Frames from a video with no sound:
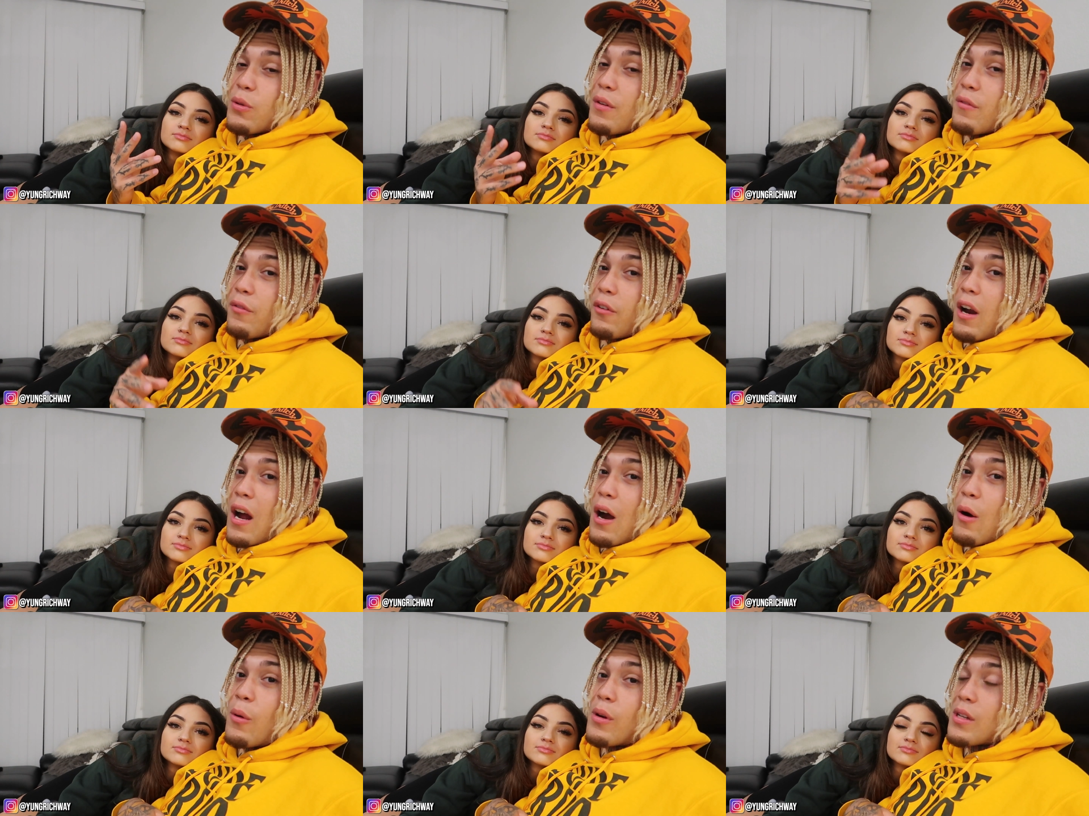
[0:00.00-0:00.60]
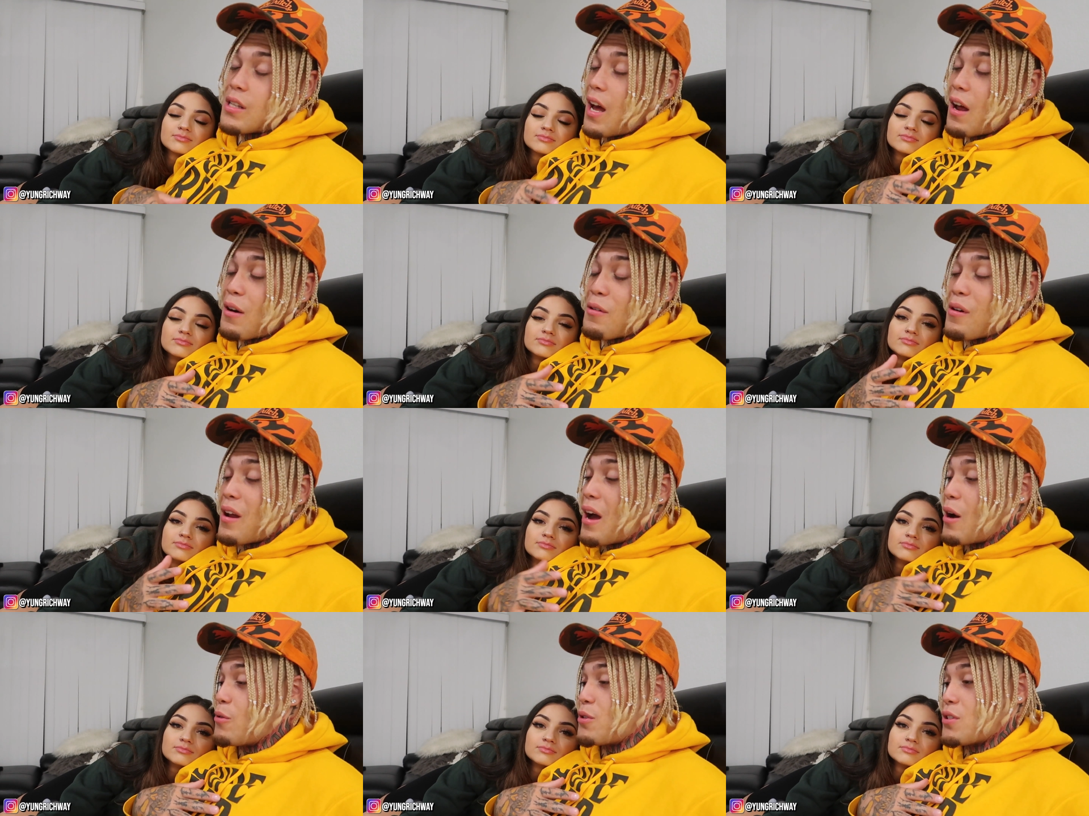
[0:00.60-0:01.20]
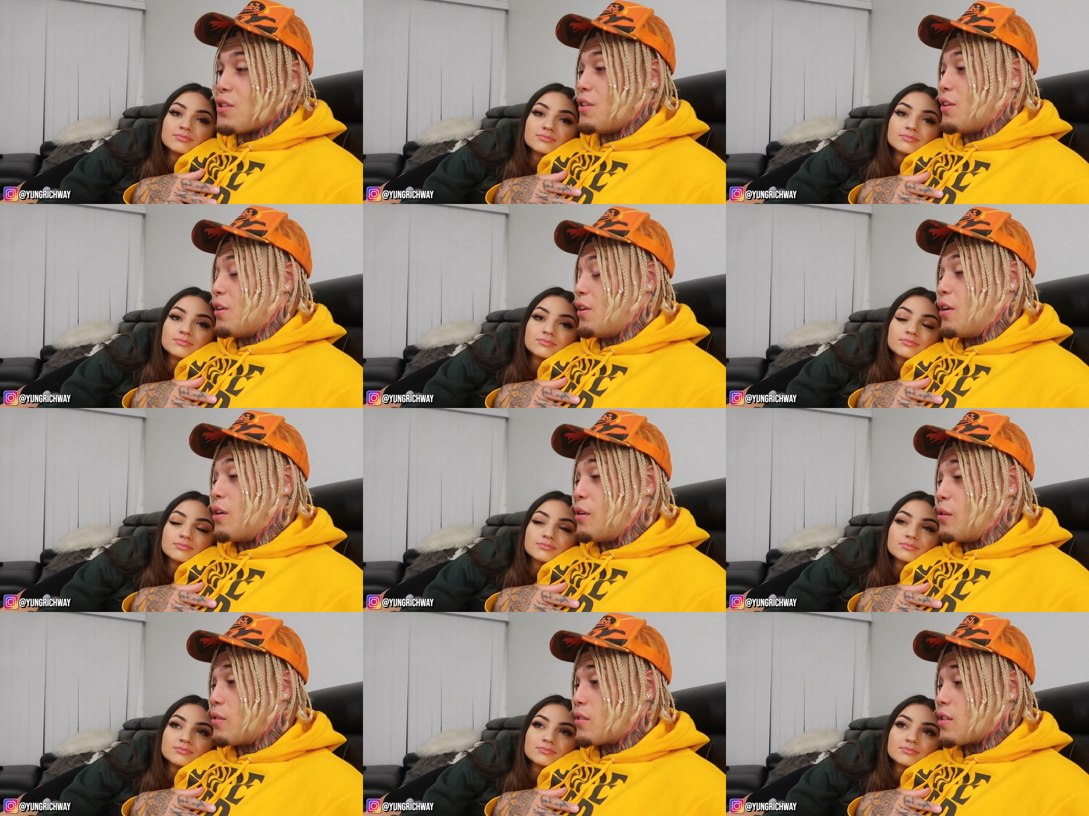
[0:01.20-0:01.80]
Speaker 1: 24 hours. I don't know how it's
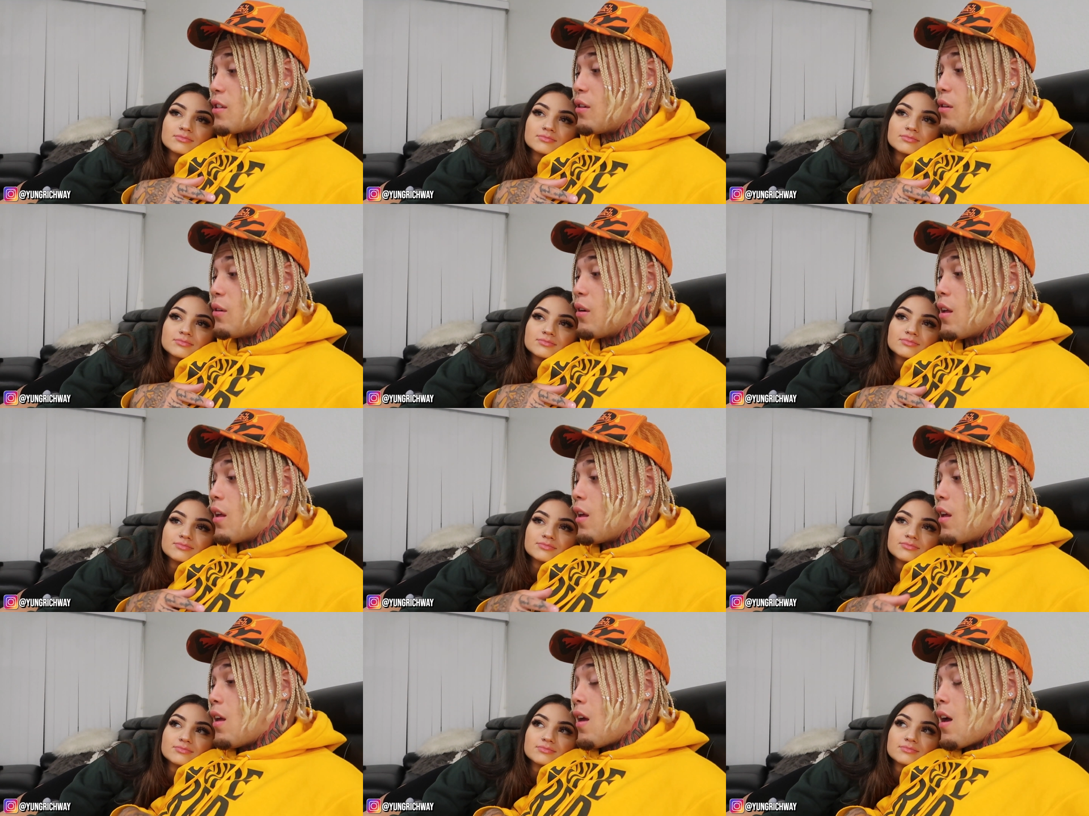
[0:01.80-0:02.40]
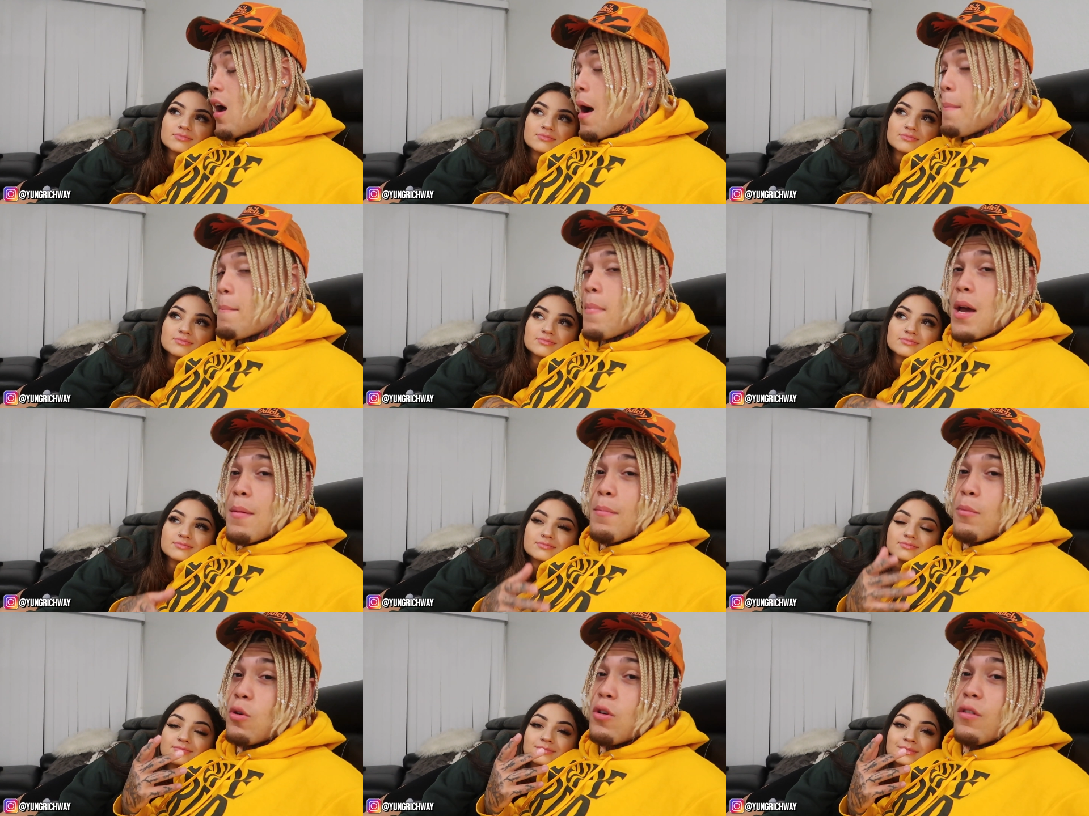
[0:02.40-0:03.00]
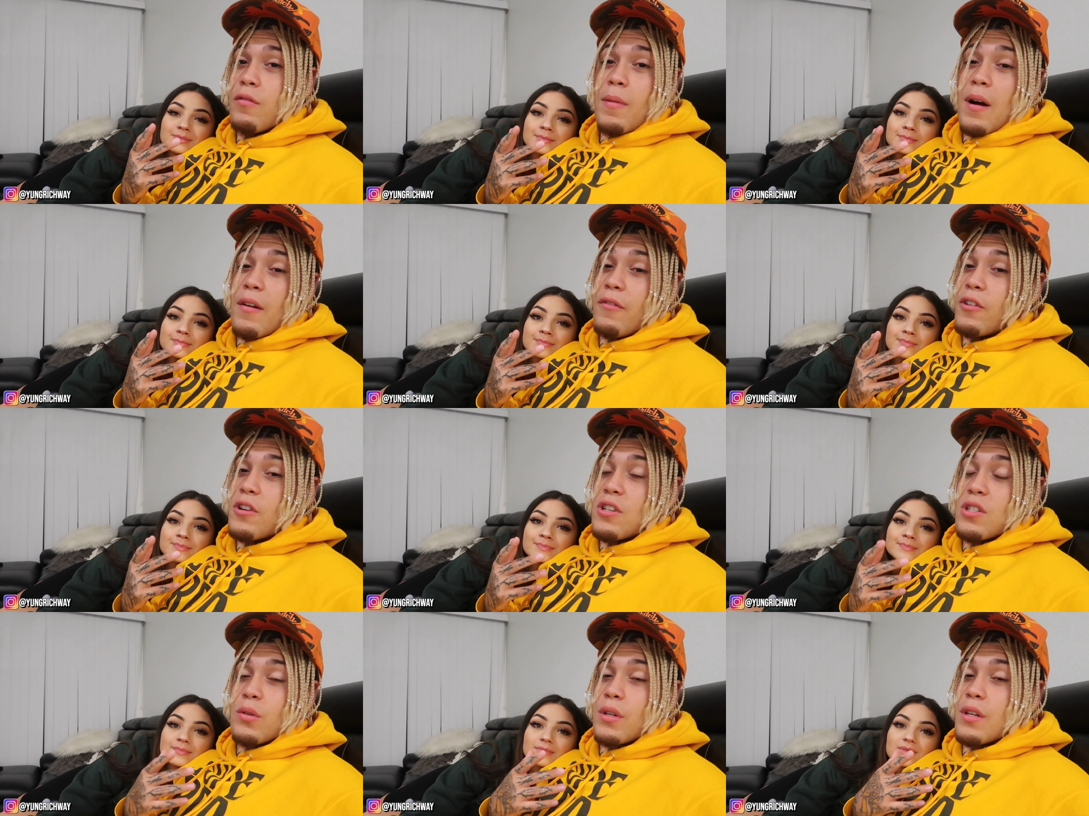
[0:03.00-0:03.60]
gonna go, so I might move
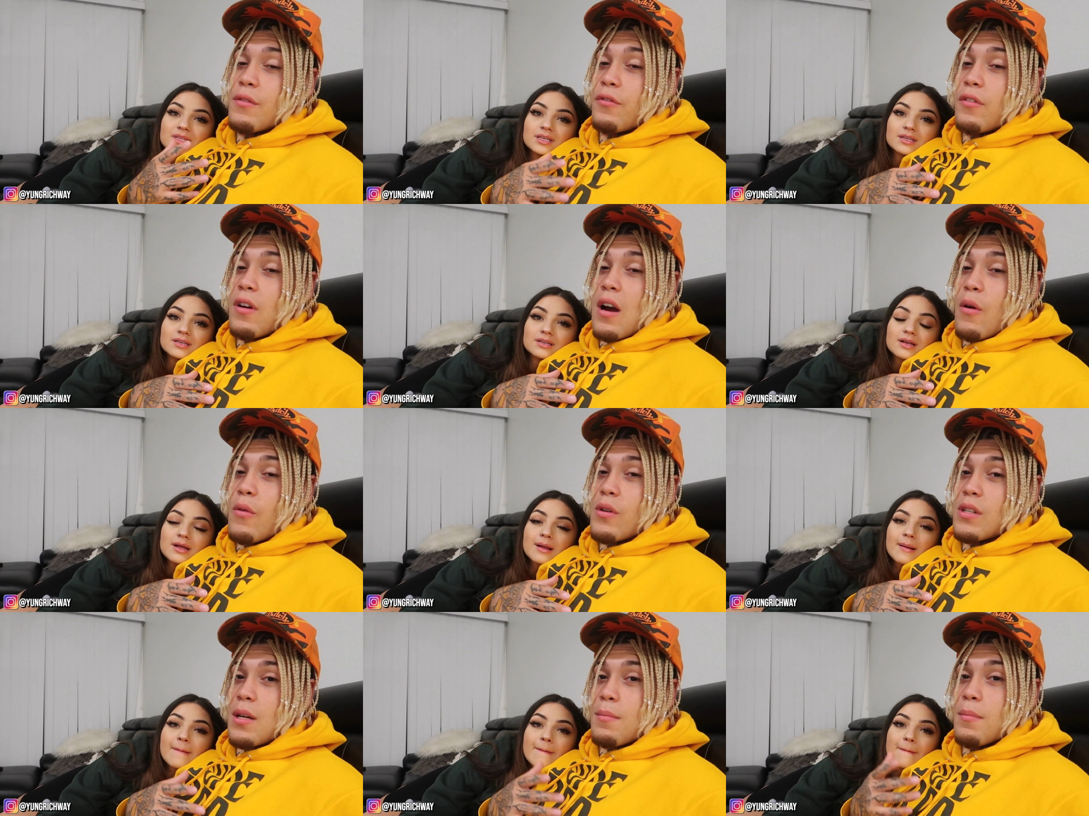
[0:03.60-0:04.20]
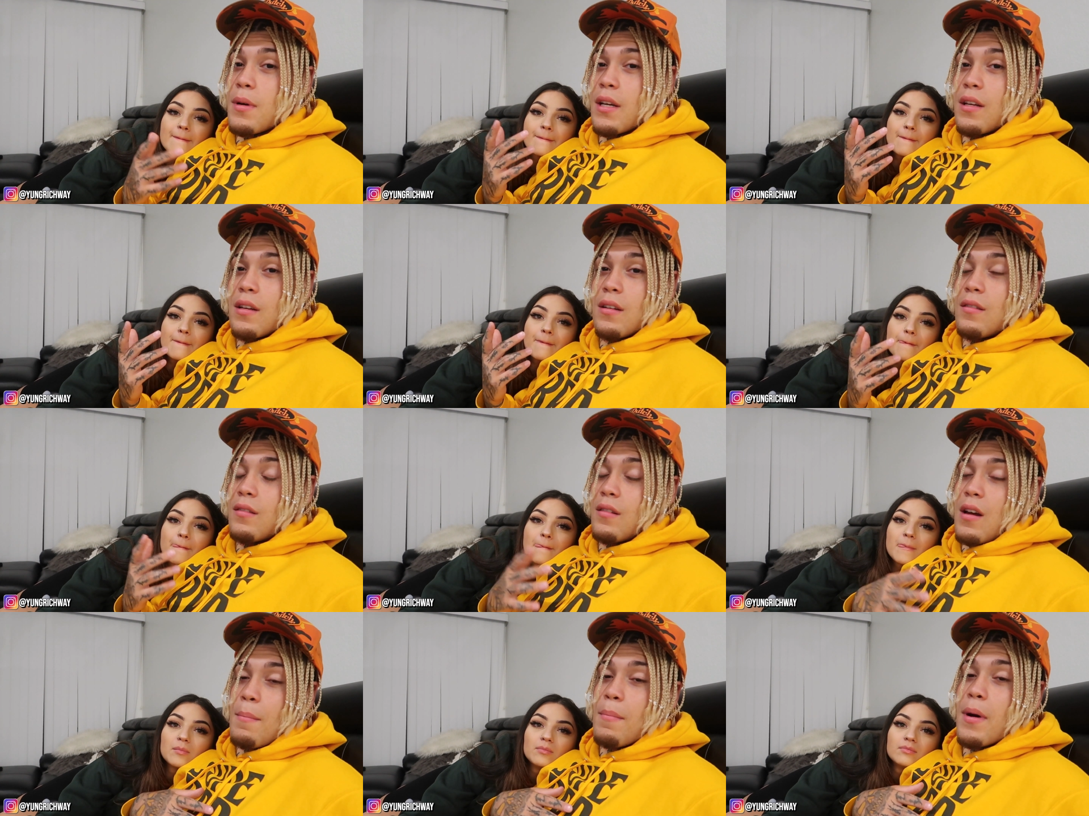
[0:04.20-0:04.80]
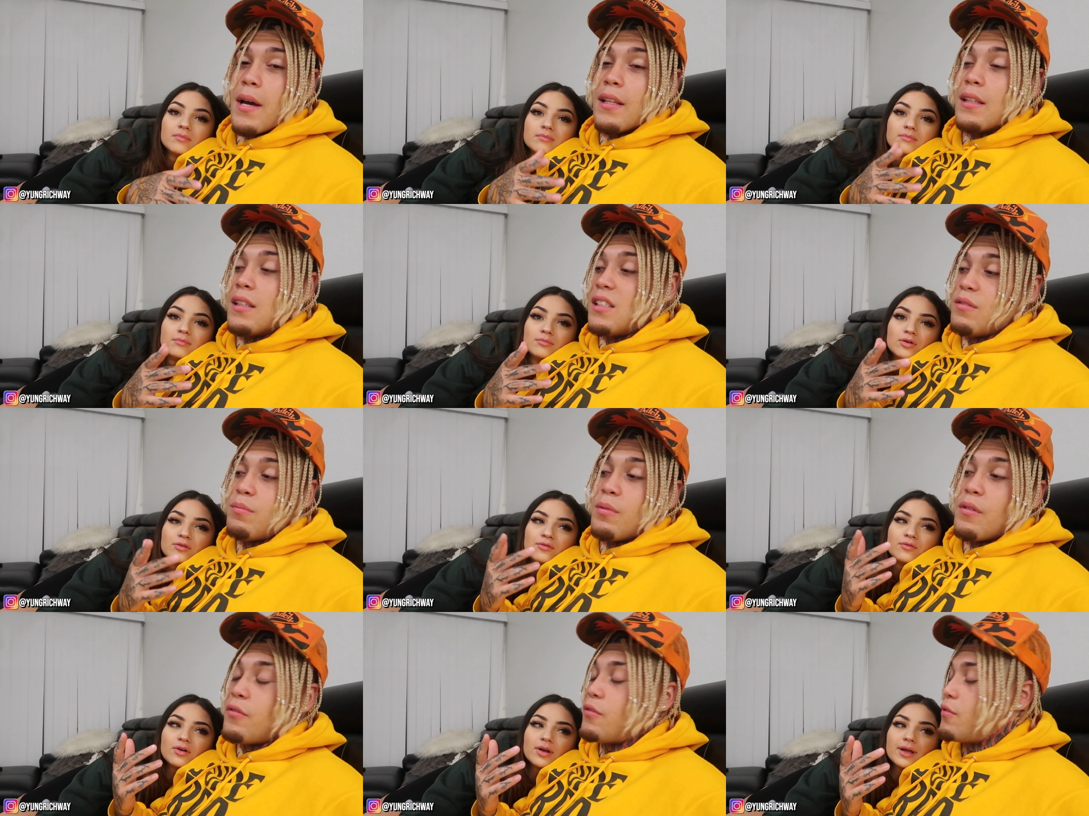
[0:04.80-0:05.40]
my first 24 hours. I might leave. Move